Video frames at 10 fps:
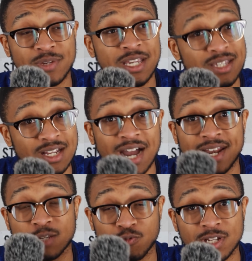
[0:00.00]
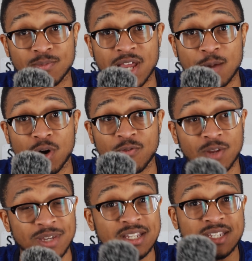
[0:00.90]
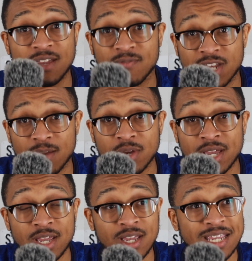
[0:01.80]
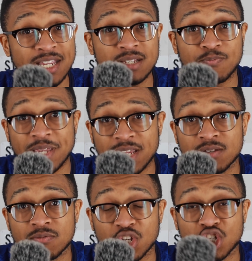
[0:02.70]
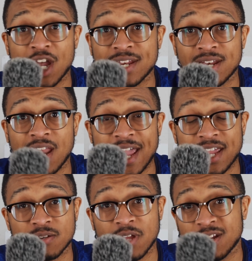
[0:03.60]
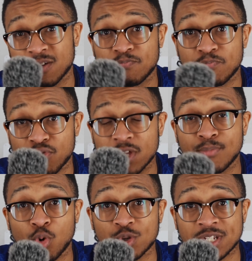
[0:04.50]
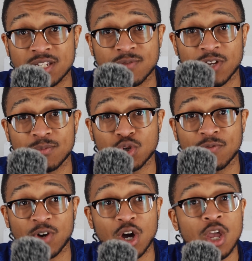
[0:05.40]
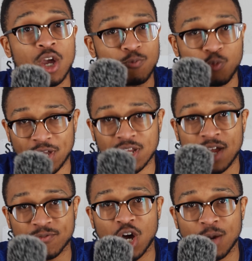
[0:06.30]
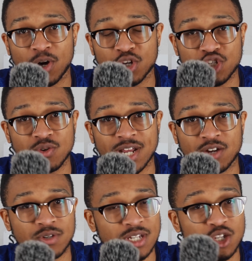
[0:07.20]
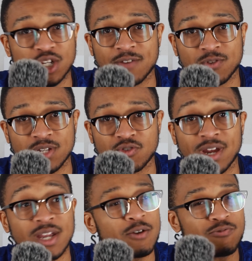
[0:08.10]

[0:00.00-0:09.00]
He's the guy that's really playing well for them. He's saving them. He's been the shining light in a pretty poor season for them so far. We're going to have to up our shooting accuracy. It's going to have to be great.